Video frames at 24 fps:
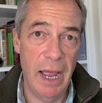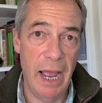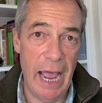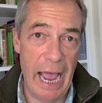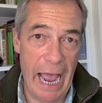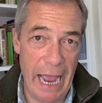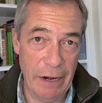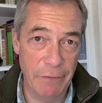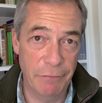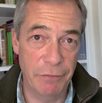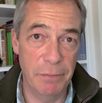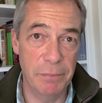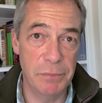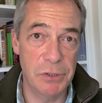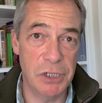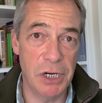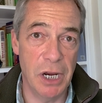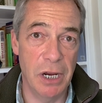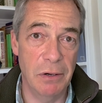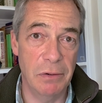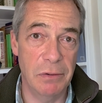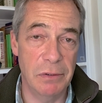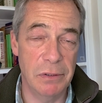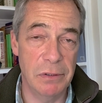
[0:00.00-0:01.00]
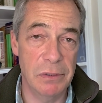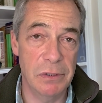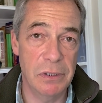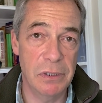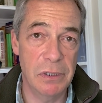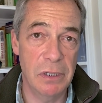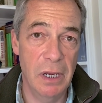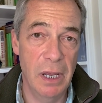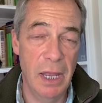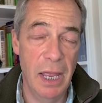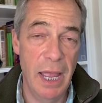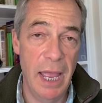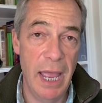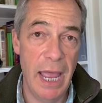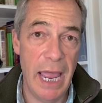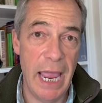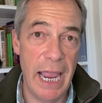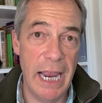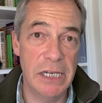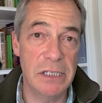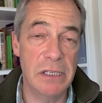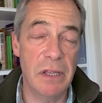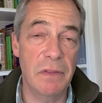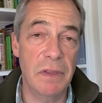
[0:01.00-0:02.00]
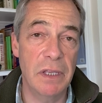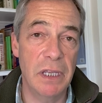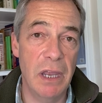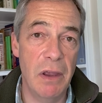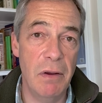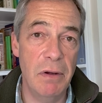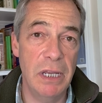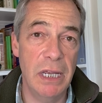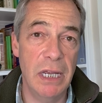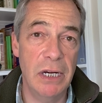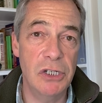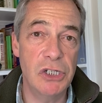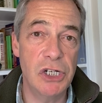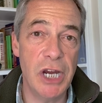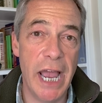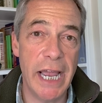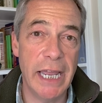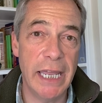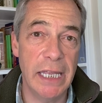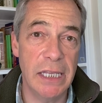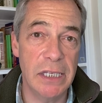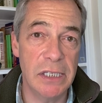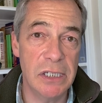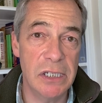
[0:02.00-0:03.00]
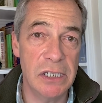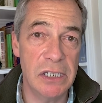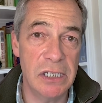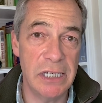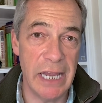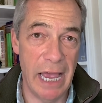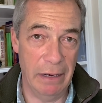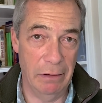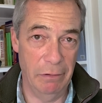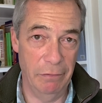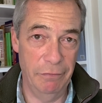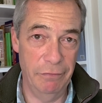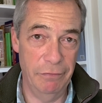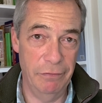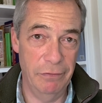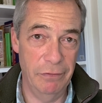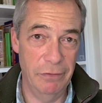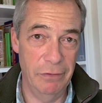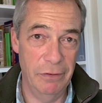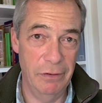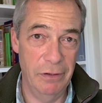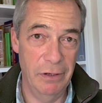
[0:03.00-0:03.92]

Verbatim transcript: and from students is that the Union Jack itself